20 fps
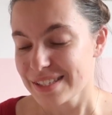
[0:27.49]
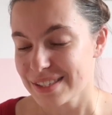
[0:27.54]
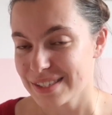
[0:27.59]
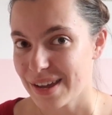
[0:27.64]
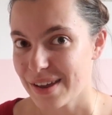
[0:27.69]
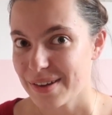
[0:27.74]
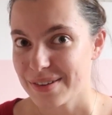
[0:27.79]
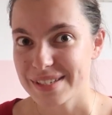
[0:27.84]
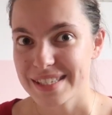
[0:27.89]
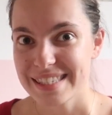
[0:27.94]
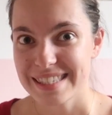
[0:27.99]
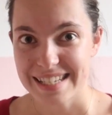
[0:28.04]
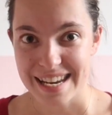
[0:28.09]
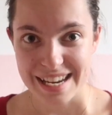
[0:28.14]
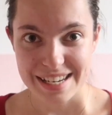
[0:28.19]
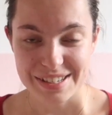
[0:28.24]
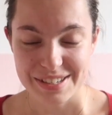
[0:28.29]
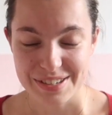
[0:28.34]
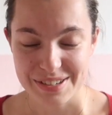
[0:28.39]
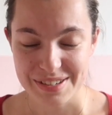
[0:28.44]
So
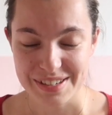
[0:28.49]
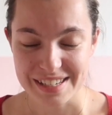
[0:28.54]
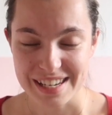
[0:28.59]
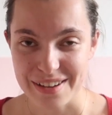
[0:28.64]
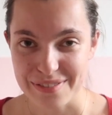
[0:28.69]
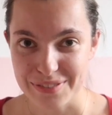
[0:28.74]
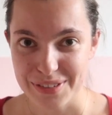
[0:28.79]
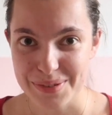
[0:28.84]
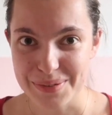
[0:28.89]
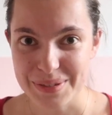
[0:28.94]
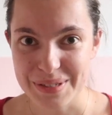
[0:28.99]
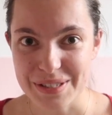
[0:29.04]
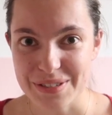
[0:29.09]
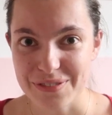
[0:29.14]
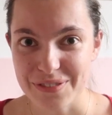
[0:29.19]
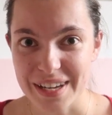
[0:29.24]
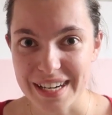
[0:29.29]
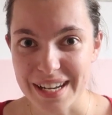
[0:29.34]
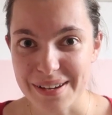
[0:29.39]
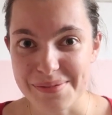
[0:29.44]
stay tuned if you want to
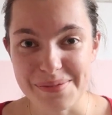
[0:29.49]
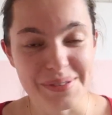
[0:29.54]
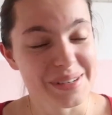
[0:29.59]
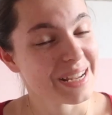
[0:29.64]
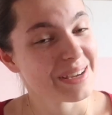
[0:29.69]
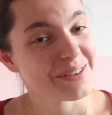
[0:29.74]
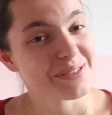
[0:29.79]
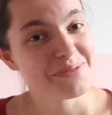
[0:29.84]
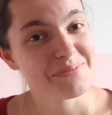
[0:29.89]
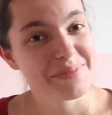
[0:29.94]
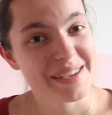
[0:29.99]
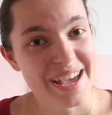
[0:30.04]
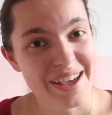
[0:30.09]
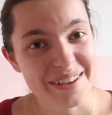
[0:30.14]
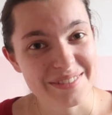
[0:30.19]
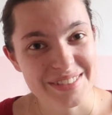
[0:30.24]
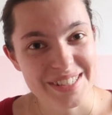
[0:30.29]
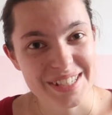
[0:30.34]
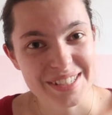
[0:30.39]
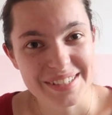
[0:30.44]
find out what I will be
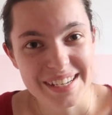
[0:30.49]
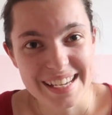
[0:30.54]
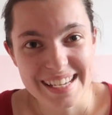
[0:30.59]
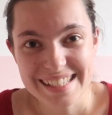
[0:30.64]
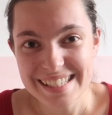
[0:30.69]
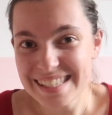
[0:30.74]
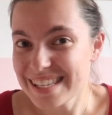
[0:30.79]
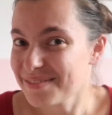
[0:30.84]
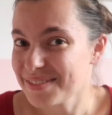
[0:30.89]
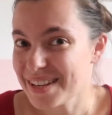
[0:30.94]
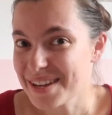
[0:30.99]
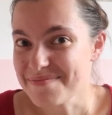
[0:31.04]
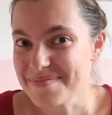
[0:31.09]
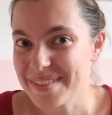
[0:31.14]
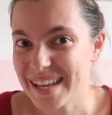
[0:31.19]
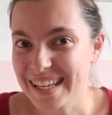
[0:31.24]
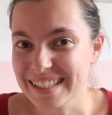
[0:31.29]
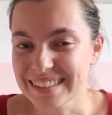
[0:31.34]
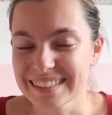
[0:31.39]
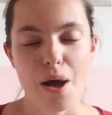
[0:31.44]
up to in
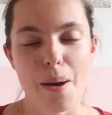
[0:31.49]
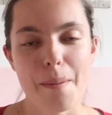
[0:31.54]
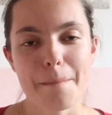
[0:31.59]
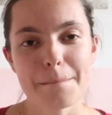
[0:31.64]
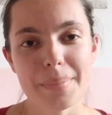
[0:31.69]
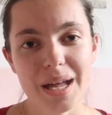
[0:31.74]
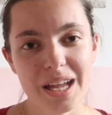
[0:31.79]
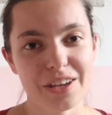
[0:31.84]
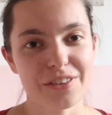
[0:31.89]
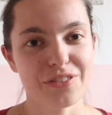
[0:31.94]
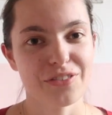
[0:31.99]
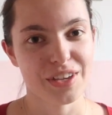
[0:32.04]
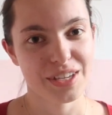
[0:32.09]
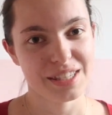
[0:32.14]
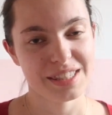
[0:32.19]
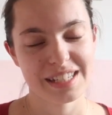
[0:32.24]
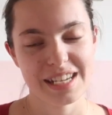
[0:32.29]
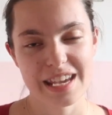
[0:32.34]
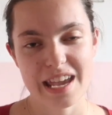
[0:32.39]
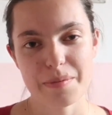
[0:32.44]
September. My
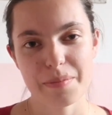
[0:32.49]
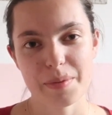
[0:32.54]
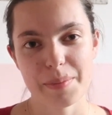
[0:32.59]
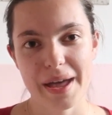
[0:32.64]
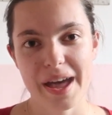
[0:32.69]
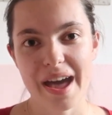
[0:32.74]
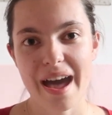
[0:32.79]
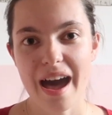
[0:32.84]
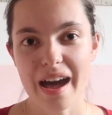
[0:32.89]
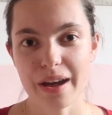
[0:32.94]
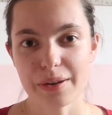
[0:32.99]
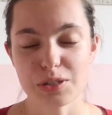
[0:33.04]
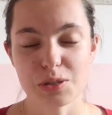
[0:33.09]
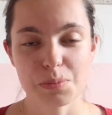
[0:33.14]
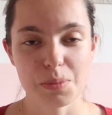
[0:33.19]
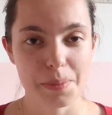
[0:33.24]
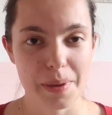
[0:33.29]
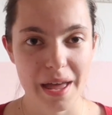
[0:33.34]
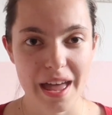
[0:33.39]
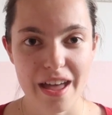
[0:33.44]
first tip about how
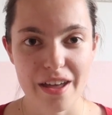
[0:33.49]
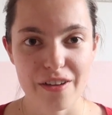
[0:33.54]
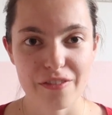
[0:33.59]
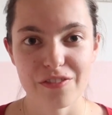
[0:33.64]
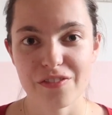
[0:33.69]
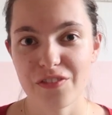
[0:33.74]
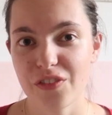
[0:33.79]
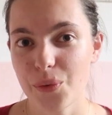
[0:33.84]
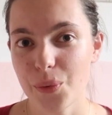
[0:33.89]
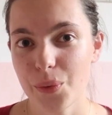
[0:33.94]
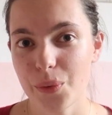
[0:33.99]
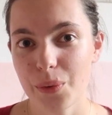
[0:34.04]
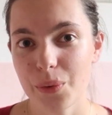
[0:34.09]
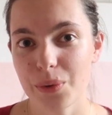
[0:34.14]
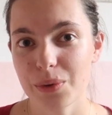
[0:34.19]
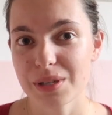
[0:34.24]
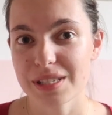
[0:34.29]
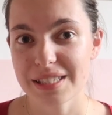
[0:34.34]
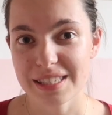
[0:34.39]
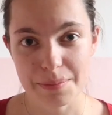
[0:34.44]
to prepare
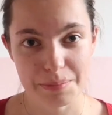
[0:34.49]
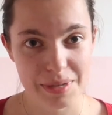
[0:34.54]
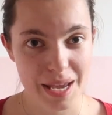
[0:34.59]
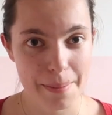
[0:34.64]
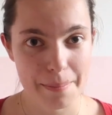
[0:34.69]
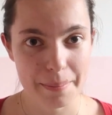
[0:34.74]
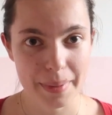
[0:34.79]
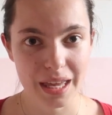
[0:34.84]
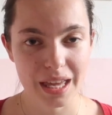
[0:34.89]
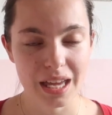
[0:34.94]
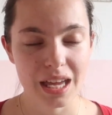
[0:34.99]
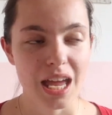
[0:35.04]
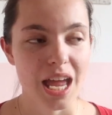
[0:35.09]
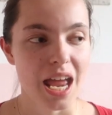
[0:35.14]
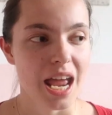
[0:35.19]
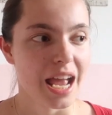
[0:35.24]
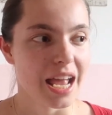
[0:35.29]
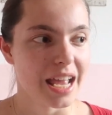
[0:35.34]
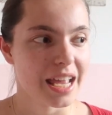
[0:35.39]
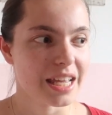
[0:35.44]
for September
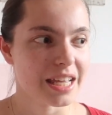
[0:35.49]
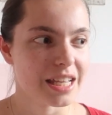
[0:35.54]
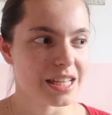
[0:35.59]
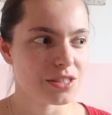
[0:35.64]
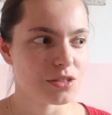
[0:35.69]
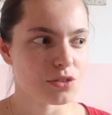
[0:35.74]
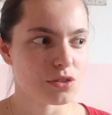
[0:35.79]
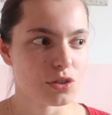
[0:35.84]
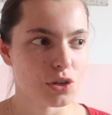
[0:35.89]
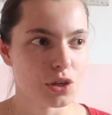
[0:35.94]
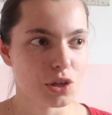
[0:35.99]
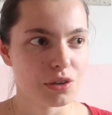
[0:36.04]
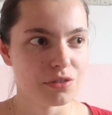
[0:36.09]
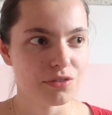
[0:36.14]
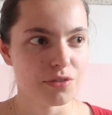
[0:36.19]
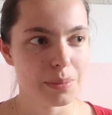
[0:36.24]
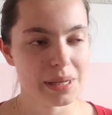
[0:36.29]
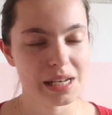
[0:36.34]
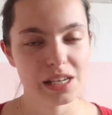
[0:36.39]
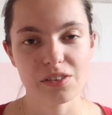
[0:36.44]
is to
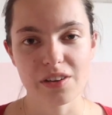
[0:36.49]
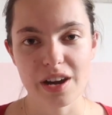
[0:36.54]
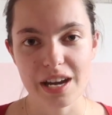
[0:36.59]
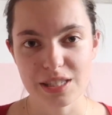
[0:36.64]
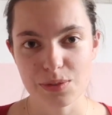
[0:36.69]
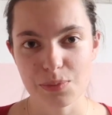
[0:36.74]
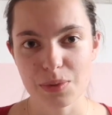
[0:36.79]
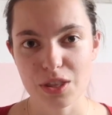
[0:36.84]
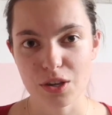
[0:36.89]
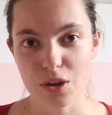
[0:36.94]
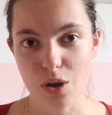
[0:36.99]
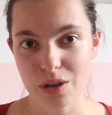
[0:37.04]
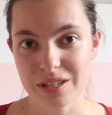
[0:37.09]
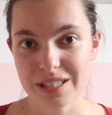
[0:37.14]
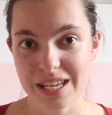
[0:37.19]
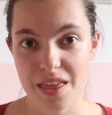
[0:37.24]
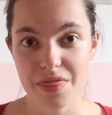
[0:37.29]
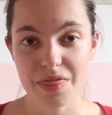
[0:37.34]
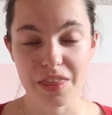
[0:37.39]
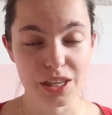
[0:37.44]
familiarise with the
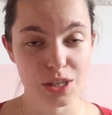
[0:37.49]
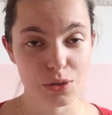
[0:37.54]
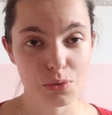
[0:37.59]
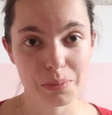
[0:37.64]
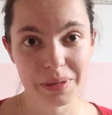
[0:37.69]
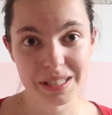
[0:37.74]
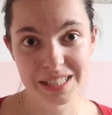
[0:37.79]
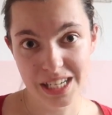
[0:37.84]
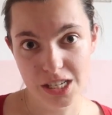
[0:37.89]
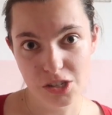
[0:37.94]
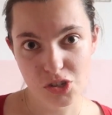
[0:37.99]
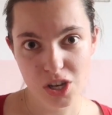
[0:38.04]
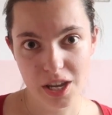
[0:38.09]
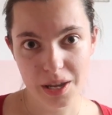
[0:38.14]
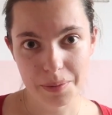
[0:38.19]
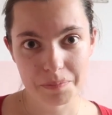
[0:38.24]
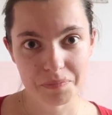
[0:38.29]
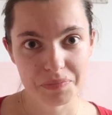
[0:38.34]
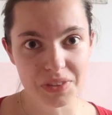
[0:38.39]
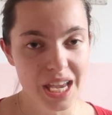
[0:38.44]
content that you'll be
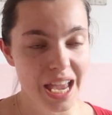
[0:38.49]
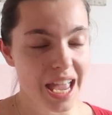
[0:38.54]
teaching.